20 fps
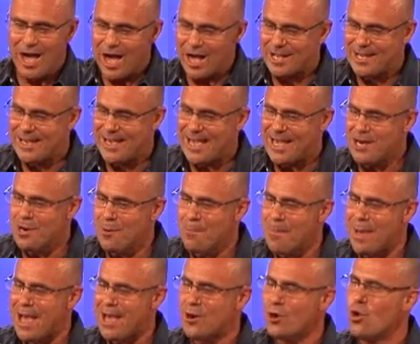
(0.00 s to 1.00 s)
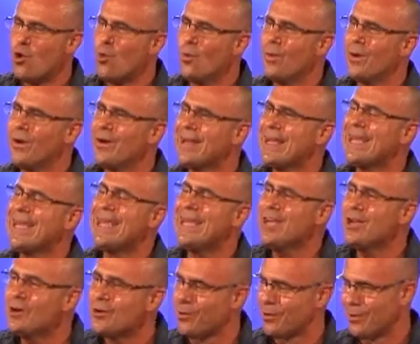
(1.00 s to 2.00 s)
A kingdom man who will
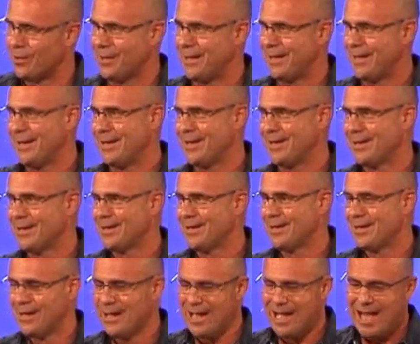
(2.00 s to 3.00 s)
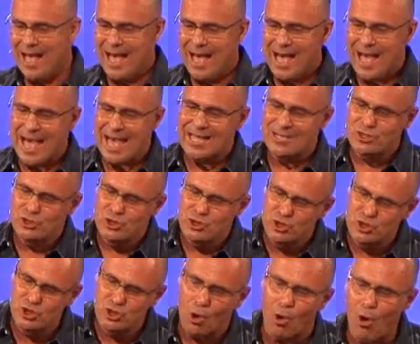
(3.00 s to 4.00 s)
eagerly and
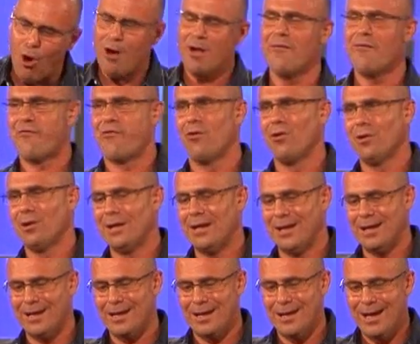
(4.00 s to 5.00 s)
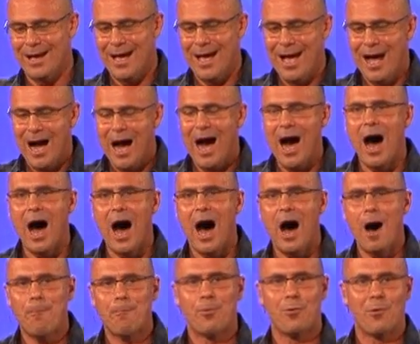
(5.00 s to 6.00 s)
joyfully
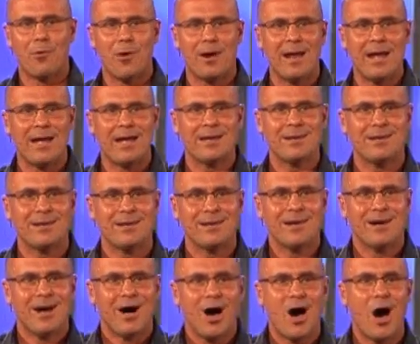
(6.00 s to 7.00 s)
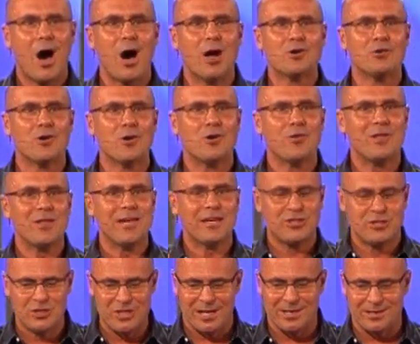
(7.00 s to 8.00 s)
operate under the
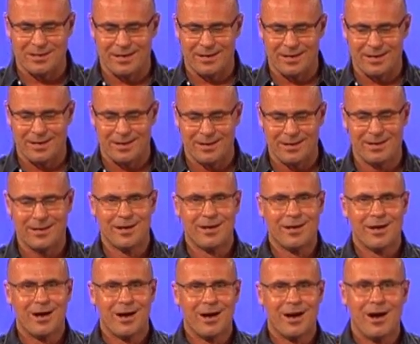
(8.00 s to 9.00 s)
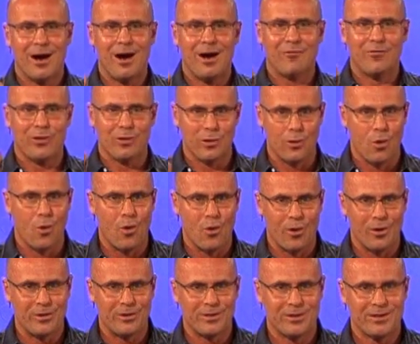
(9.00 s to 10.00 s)
agenda of the
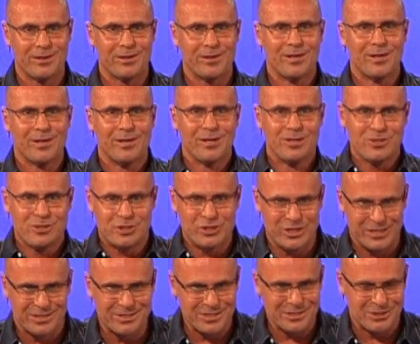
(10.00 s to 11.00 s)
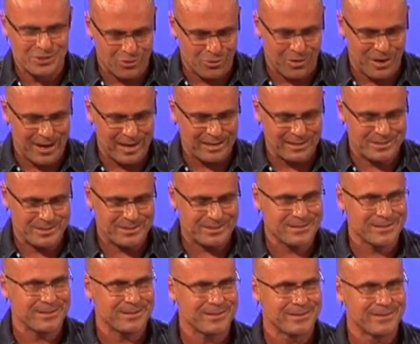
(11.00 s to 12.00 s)
Lord Jesus
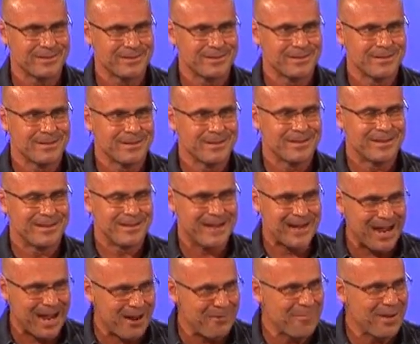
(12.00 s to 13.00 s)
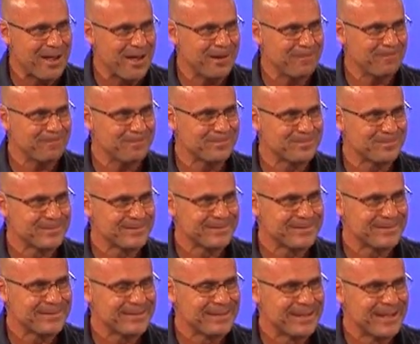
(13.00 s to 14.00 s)
Christ. Amen.
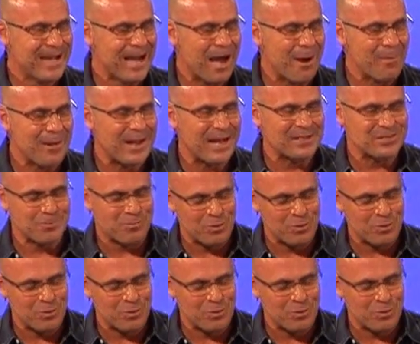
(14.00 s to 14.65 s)
How many of you guys